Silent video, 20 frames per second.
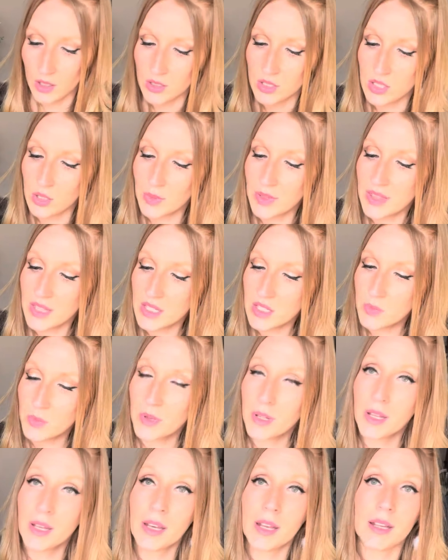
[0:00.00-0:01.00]
So with this
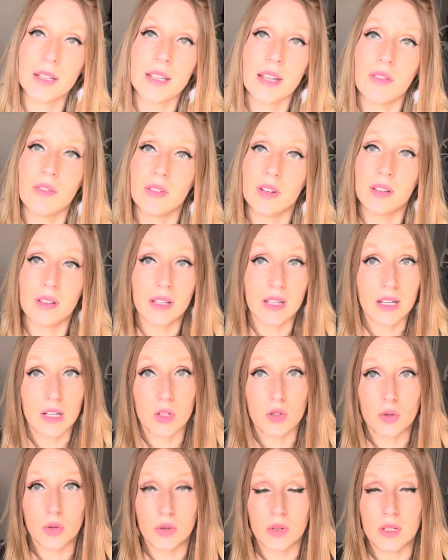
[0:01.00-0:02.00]
one, definitely
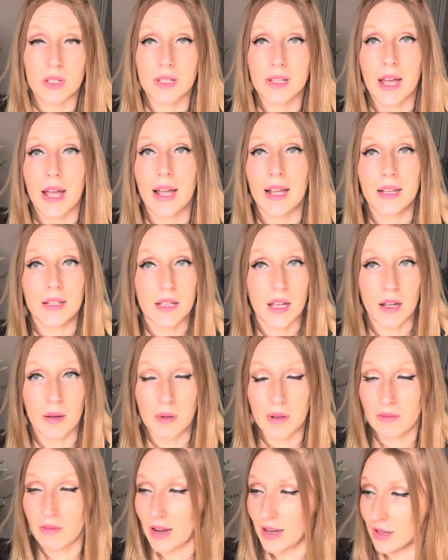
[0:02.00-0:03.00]
true to size. I got
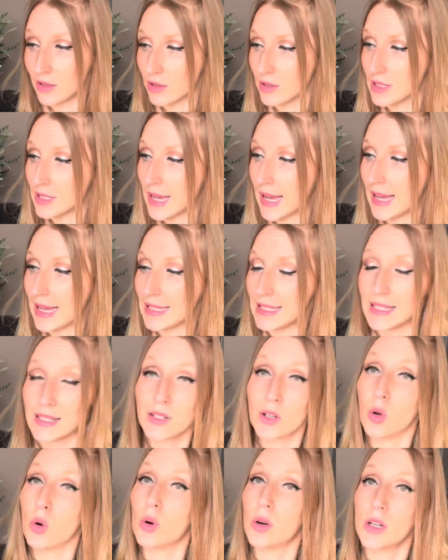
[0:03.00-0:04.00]
my regular size. It's
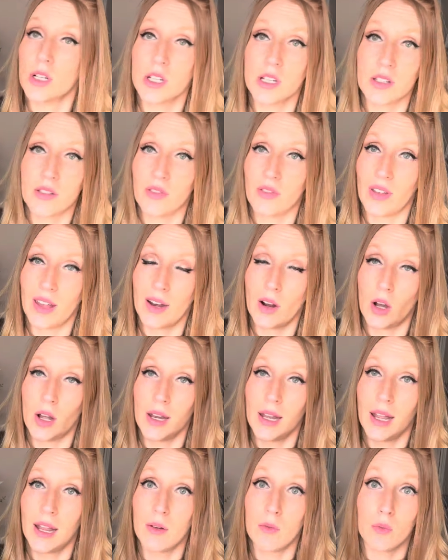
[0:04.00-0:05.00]
a gorgeous fit on
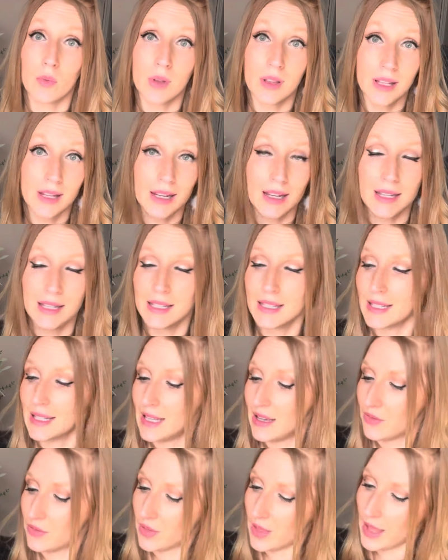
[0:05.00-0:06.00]
it. Really nice
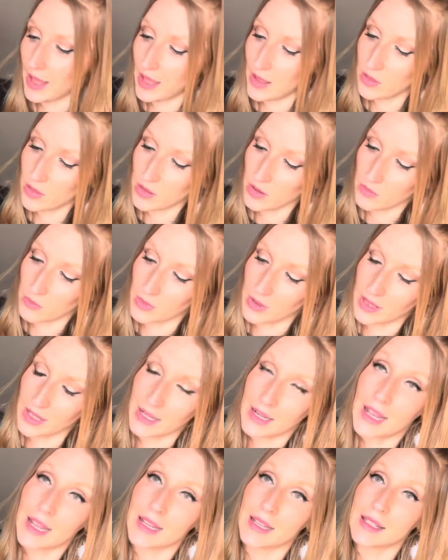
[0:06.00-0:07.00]
sleeve length, really
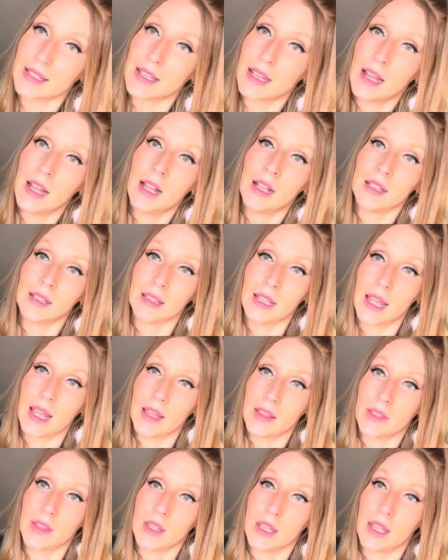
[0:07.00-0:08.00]
nice
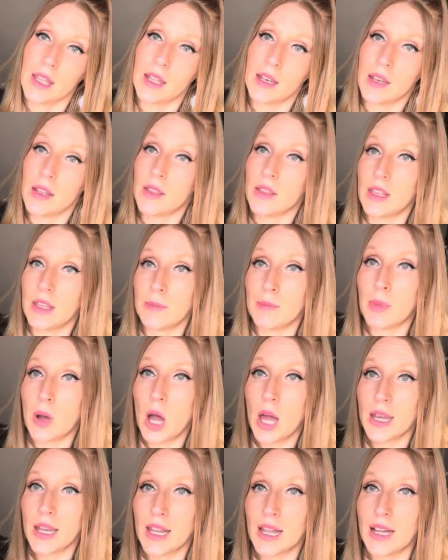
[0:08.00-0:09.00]
length in the
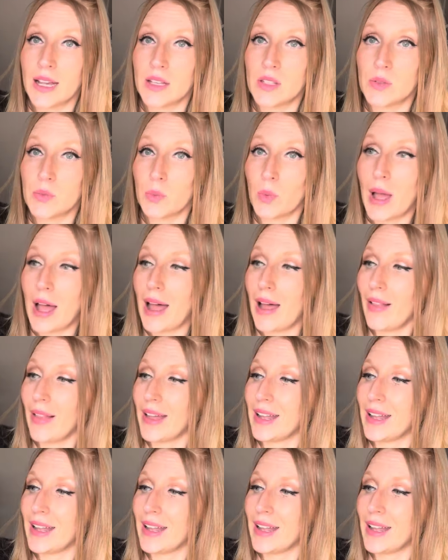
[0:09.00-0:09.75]
body as well.